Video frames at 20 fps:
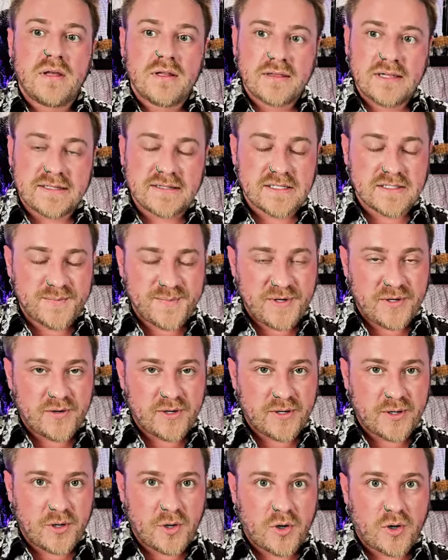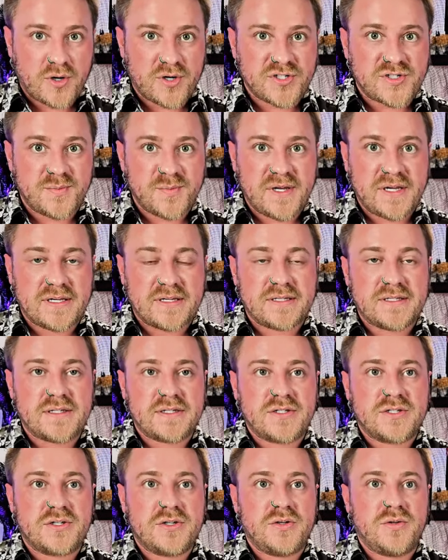let this be your encouragement
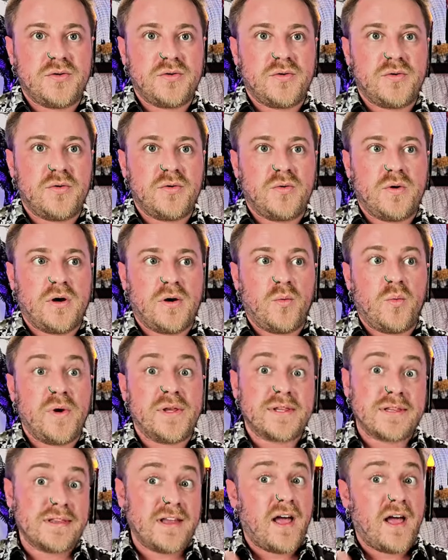to, with